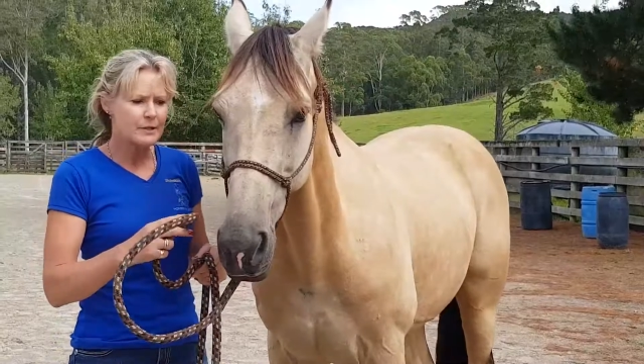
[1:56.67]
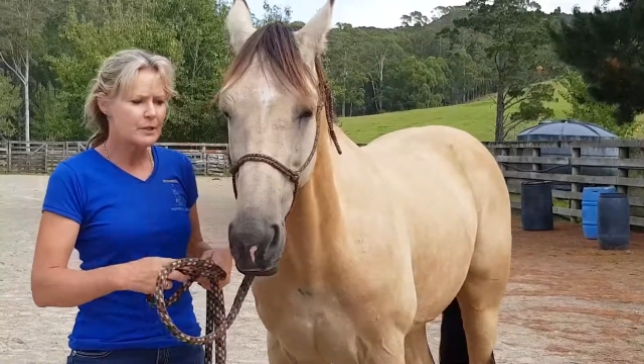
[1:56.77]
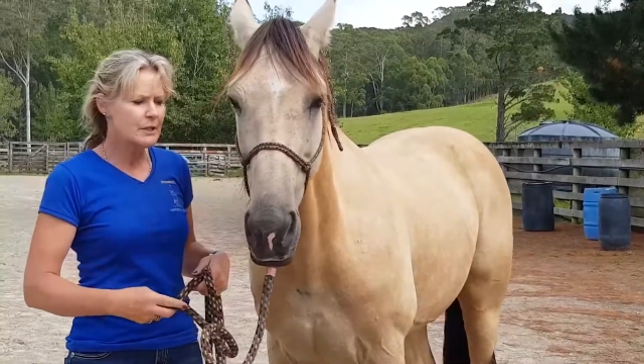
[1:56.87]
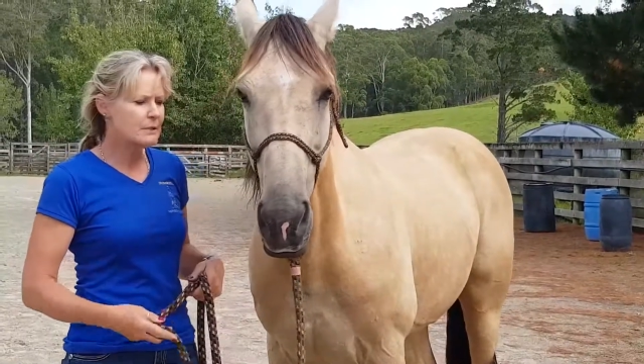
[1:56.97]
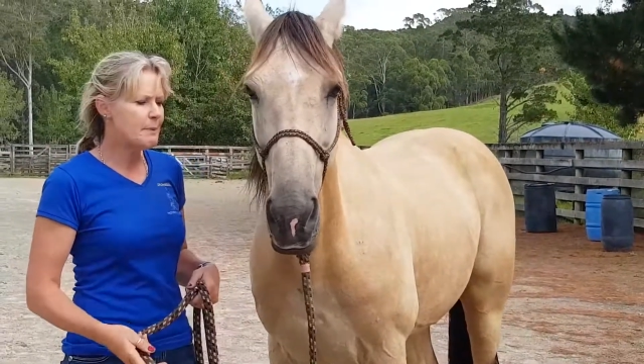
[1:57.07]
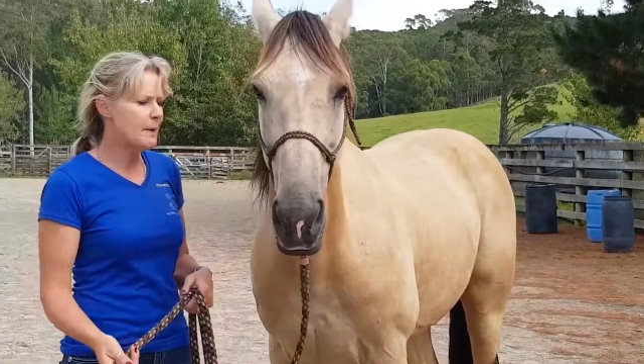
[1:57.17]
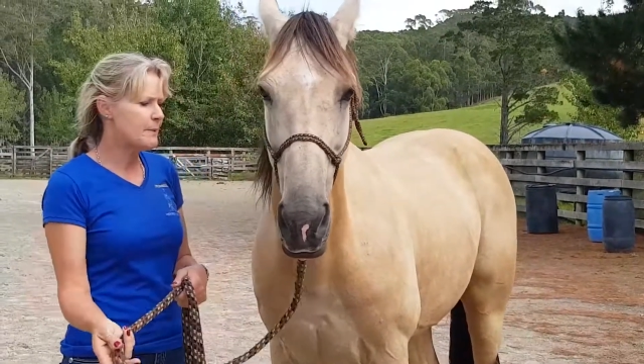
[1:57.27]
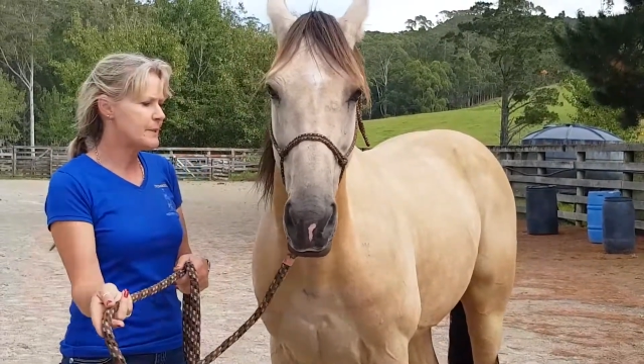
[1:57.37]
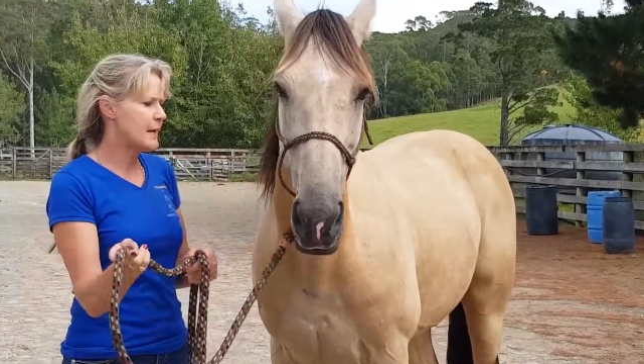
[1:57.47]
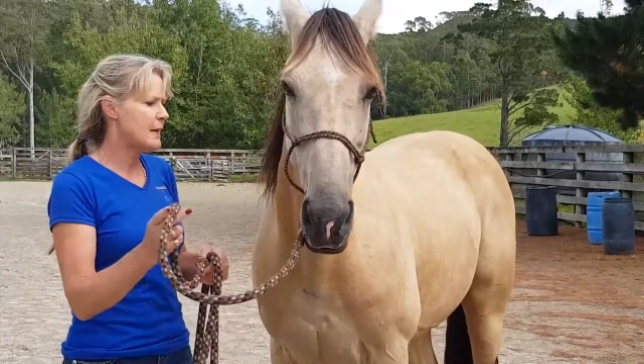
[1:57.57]
So you need to be able
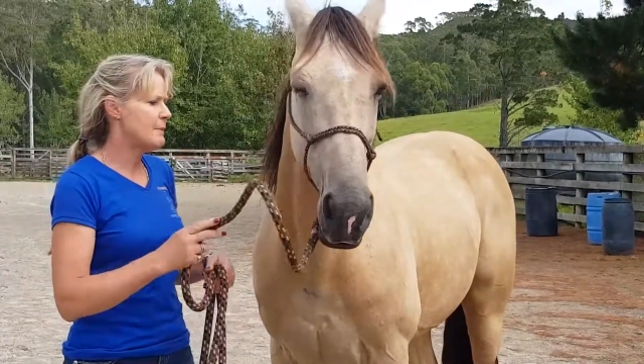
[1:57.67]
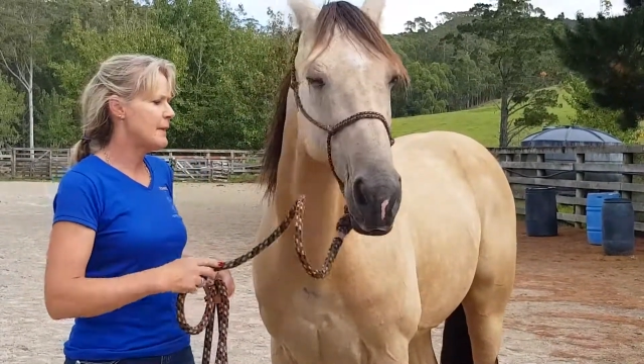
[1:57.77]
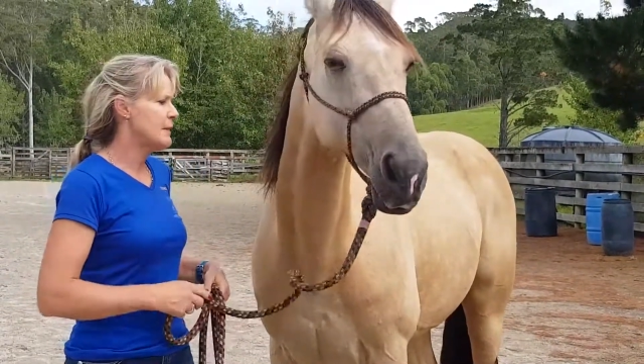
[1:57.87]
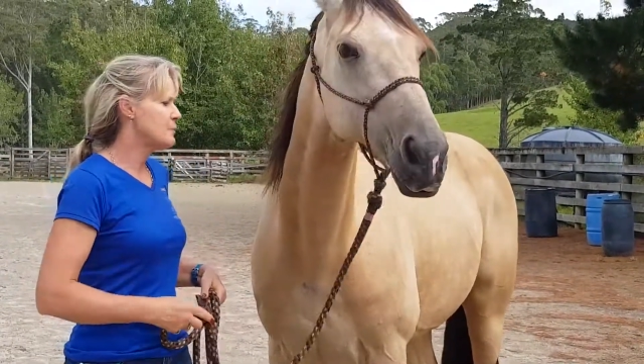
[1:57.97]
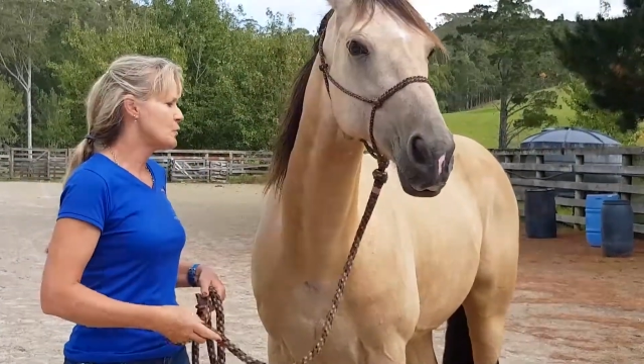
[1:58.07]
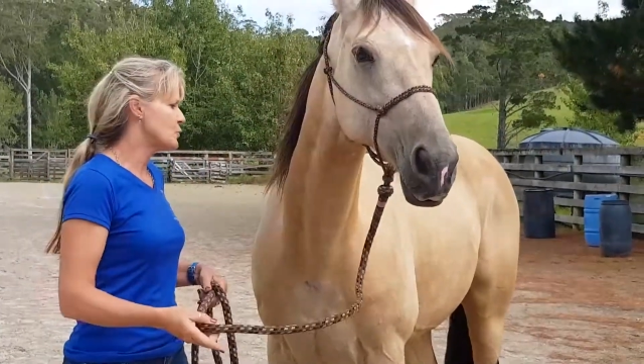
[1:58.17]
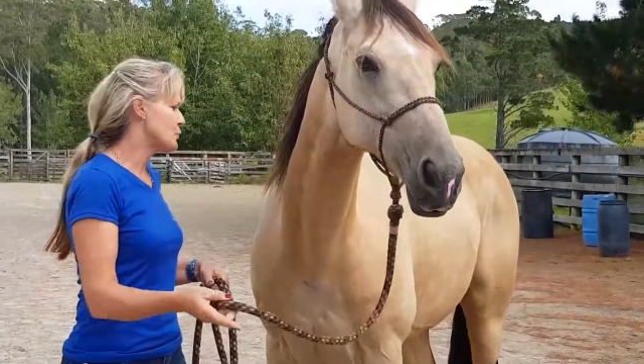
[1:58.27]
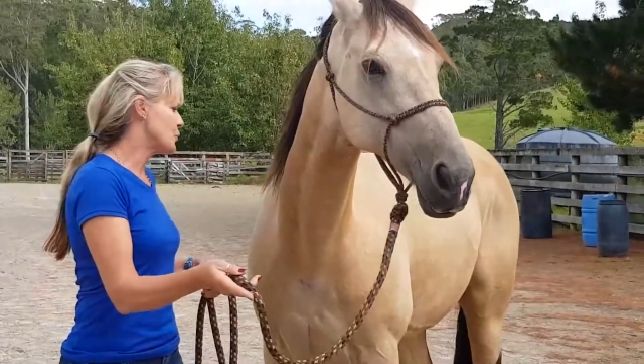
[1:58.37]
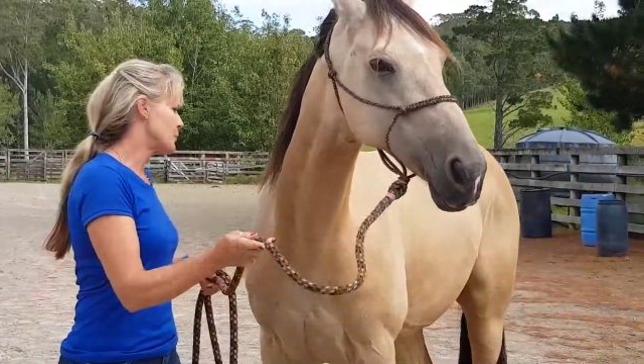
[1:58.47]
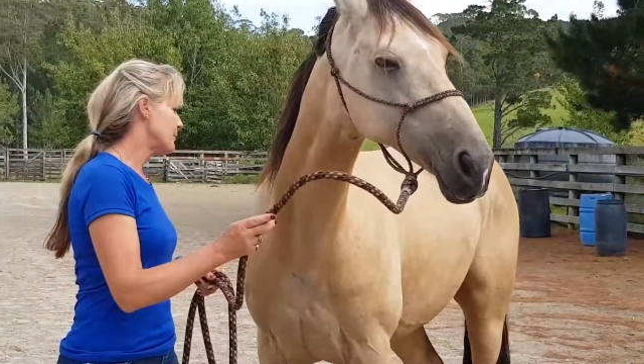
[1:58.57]
to say, hey buddy,
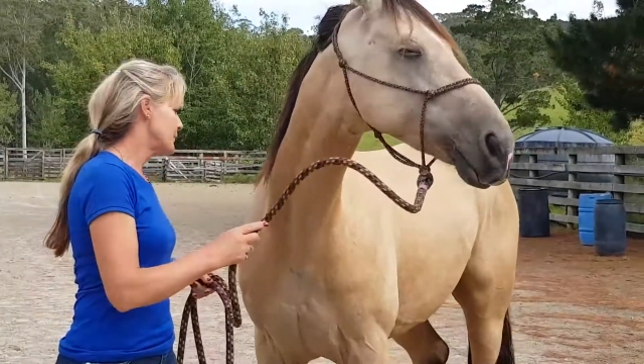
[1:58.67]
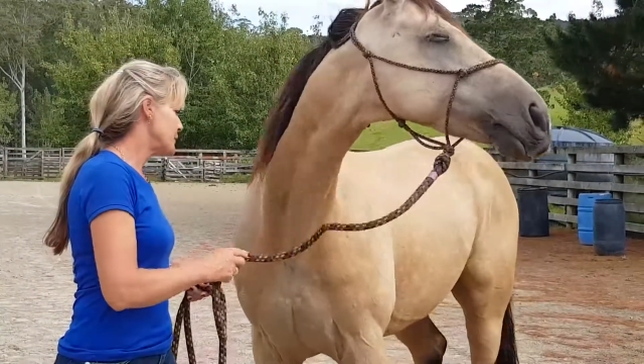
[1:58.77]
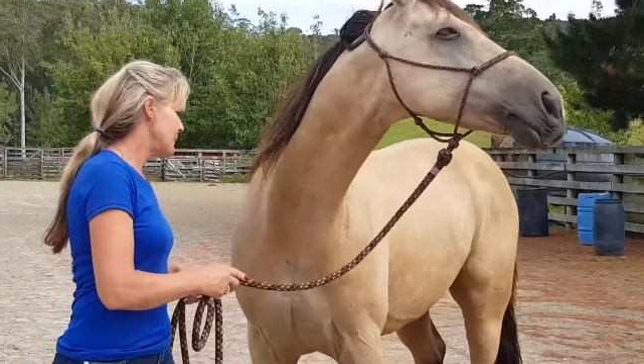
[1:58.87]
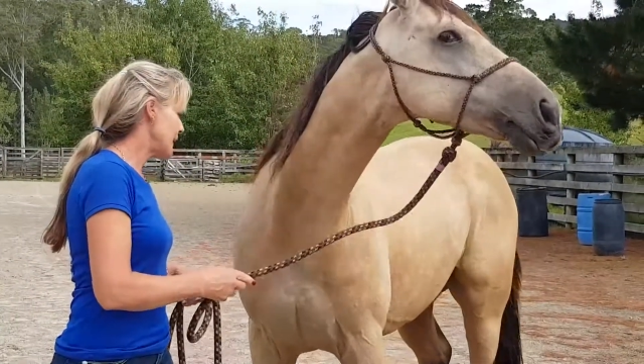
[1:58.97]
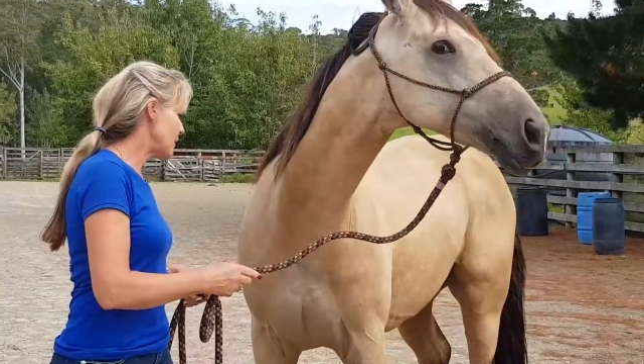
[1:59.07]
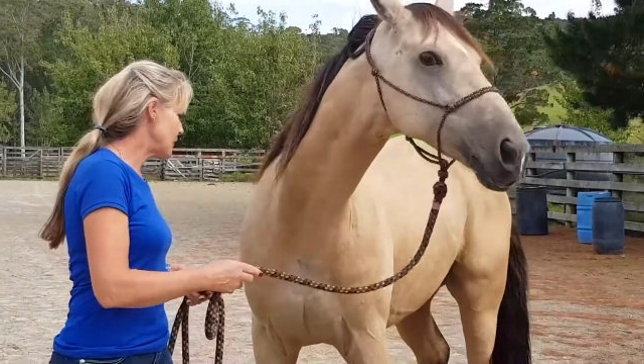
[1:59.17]
just back on